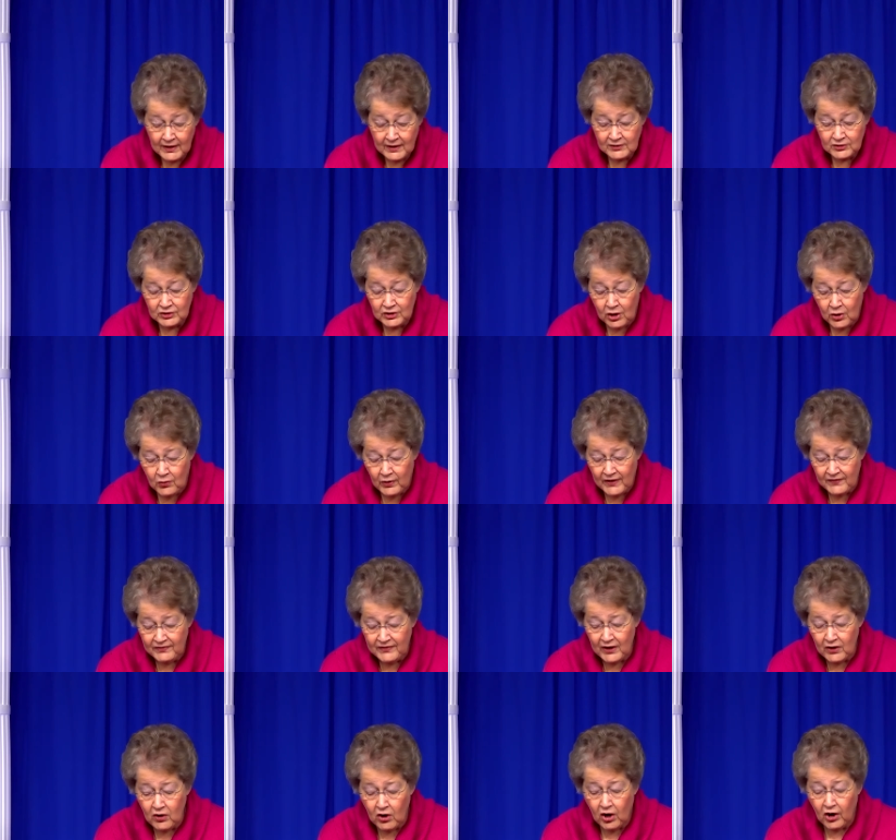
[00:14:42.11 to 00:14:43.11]
So
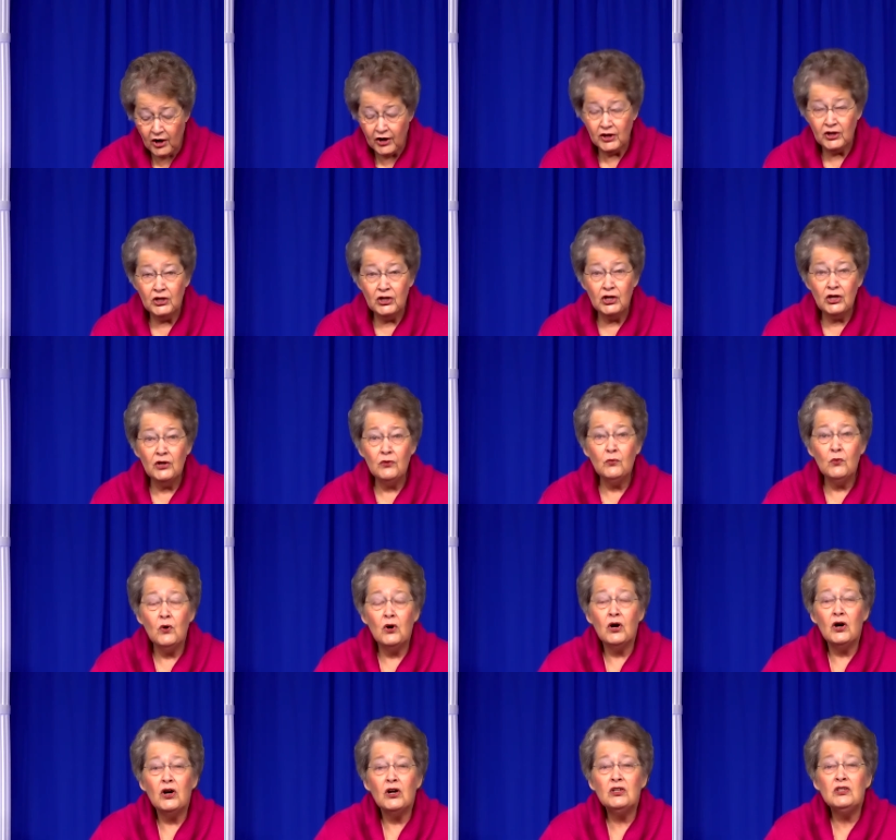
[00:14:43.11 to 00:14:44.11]
there are good
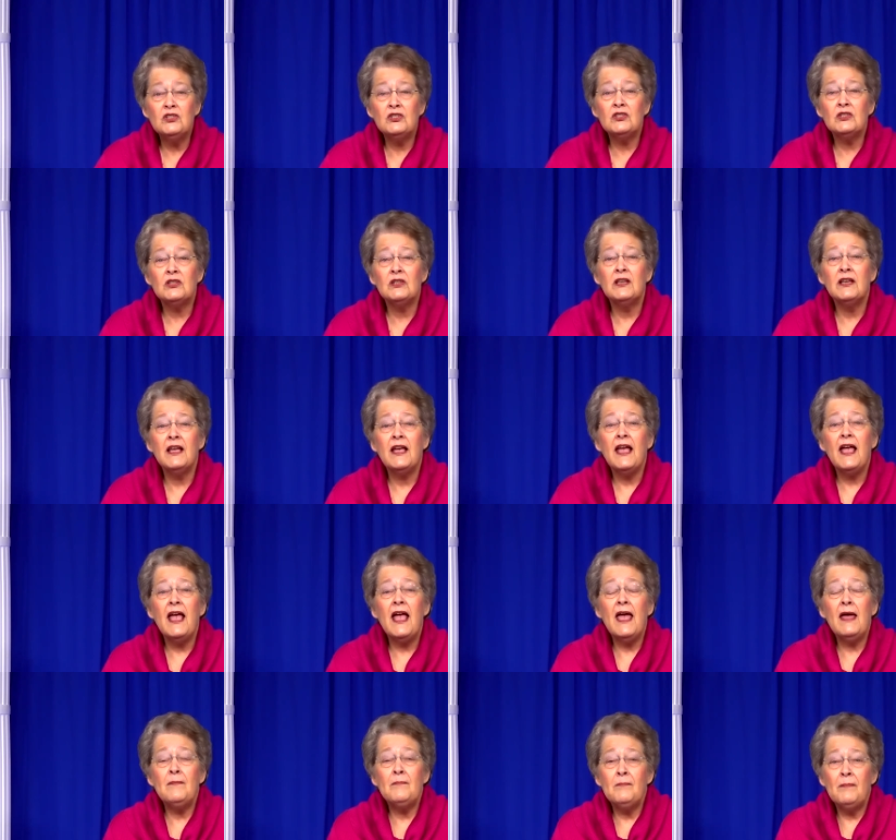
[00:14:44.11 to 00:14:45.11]
words
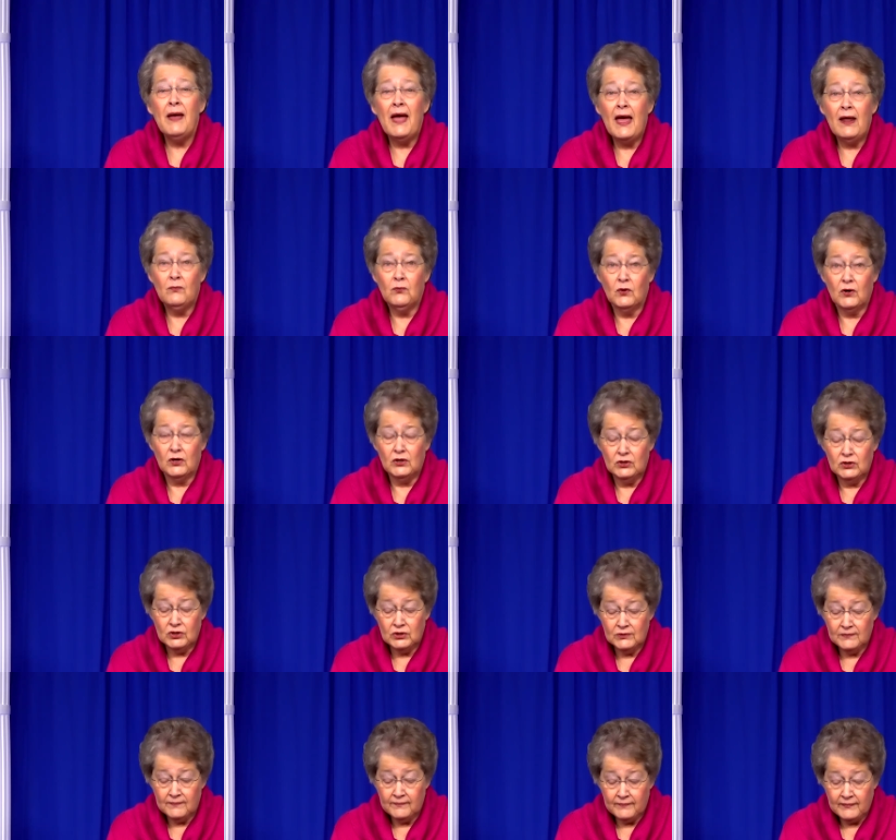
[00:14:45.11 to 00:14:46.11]
and bad
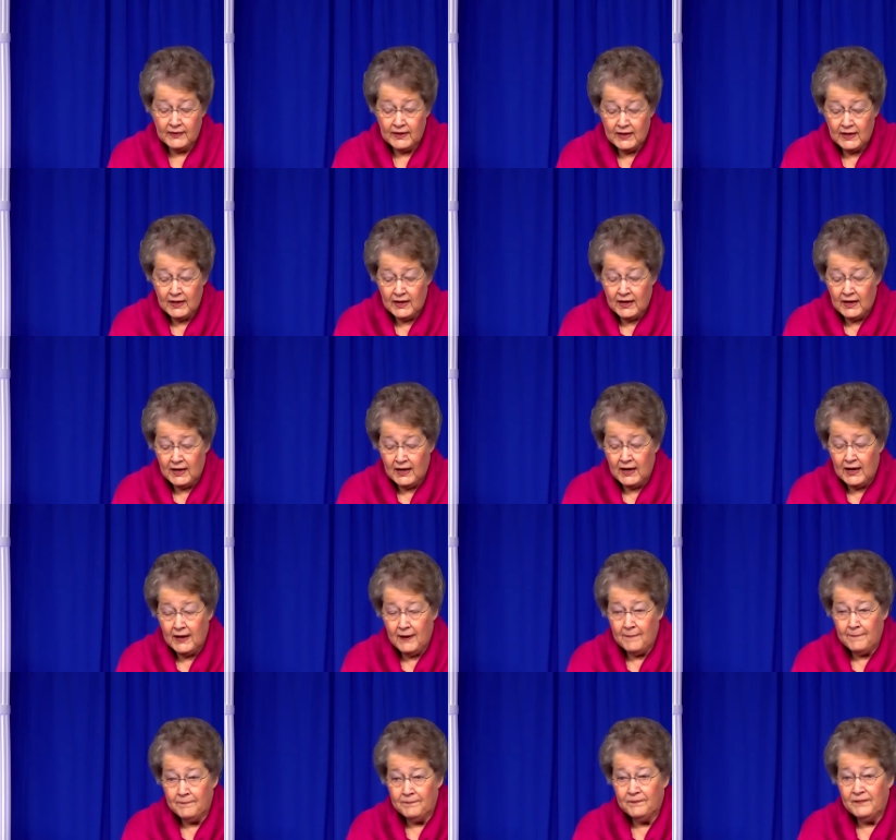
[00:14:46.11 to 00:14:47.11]
words.
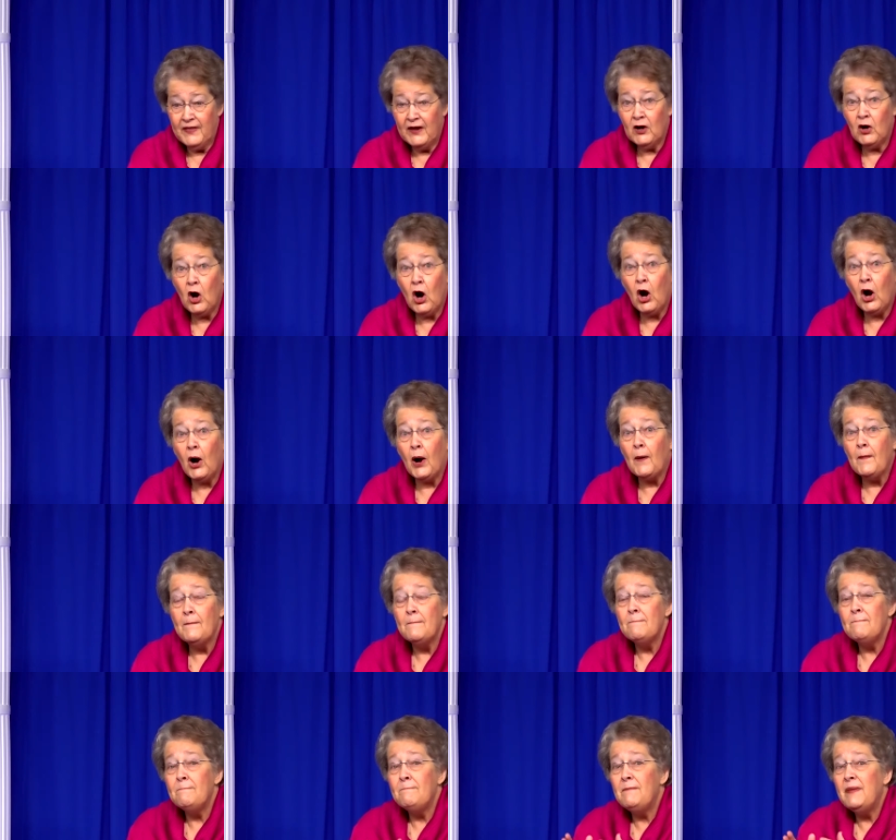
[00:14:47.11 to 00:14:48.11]
Um, there are
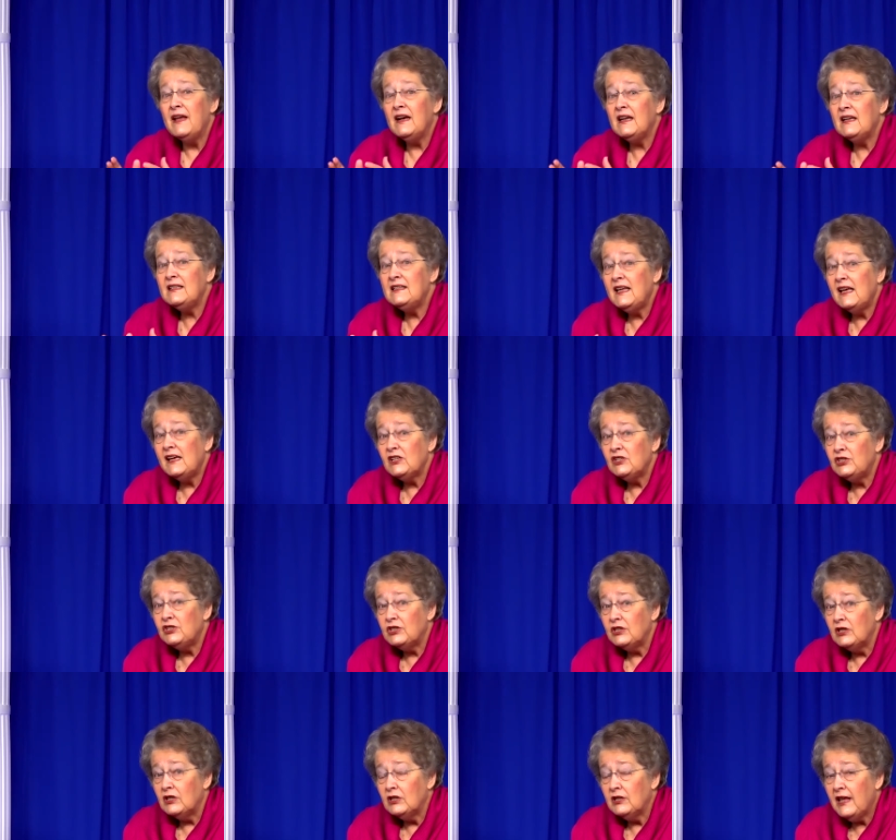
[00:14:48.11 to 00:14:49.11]

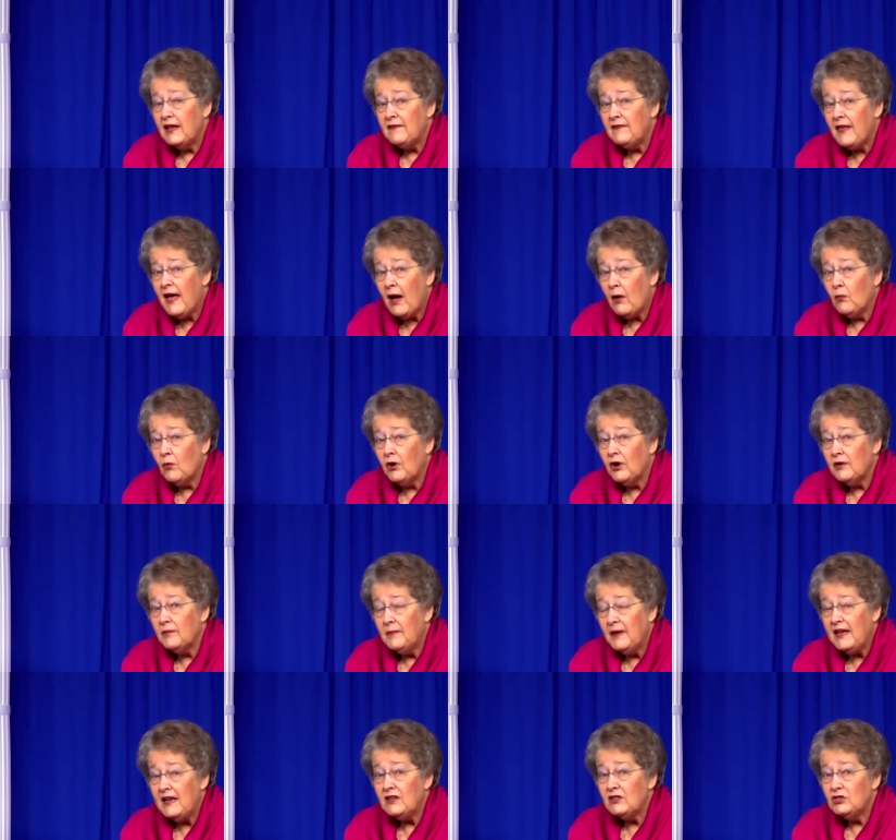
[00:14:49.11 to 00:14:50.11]
benediction, and that word
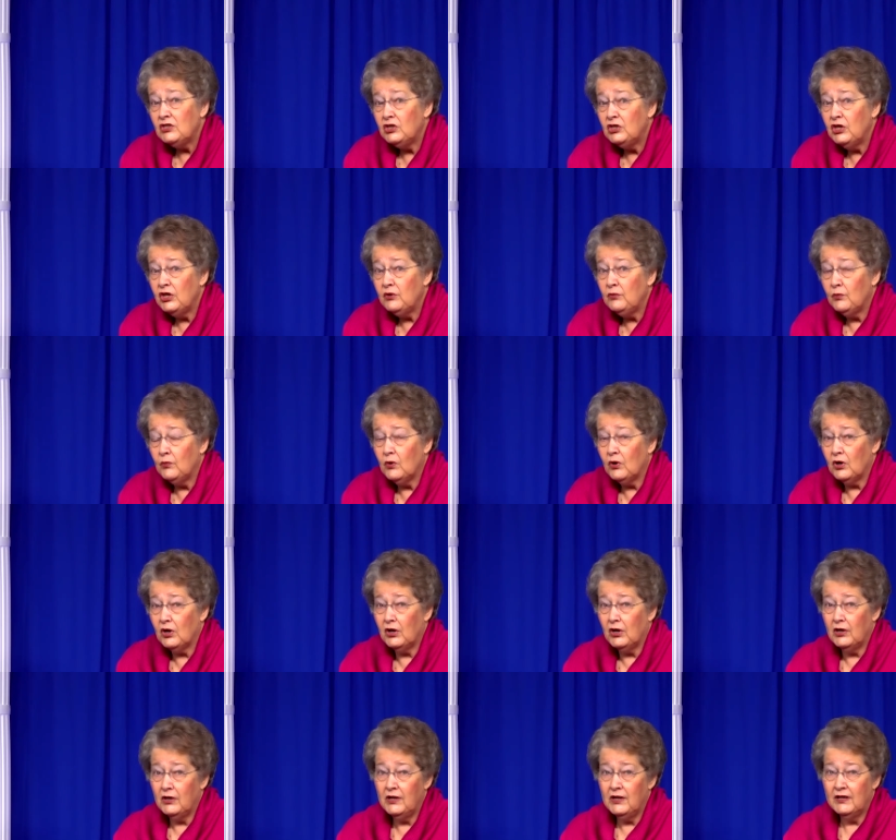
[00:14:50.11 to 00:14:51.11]
means good
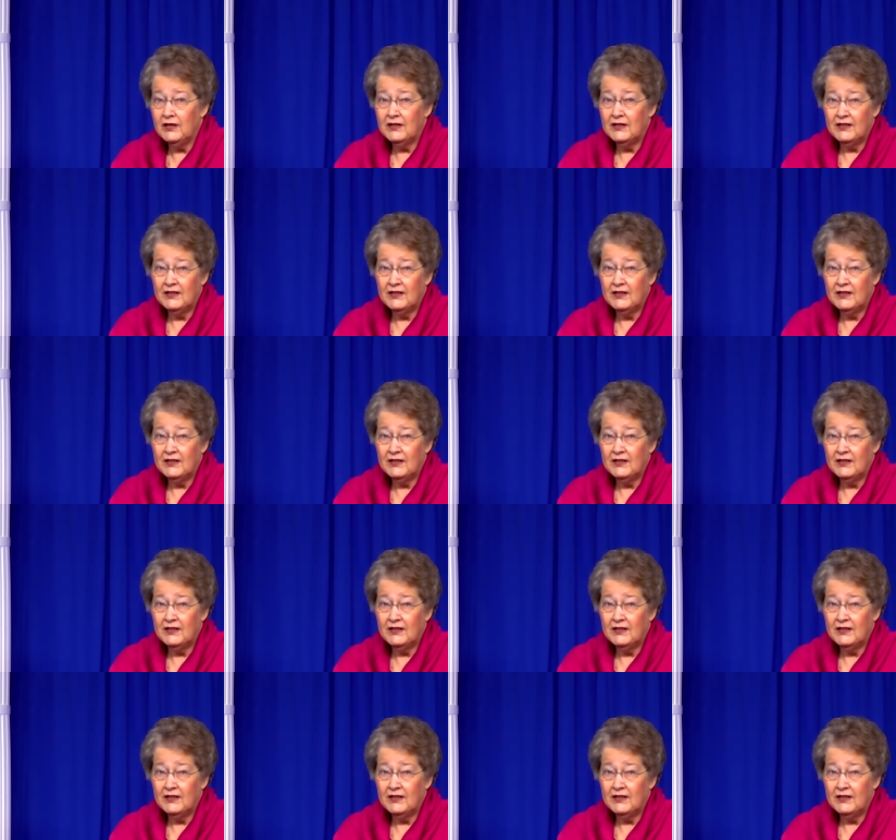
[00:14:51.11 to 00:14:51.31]
word,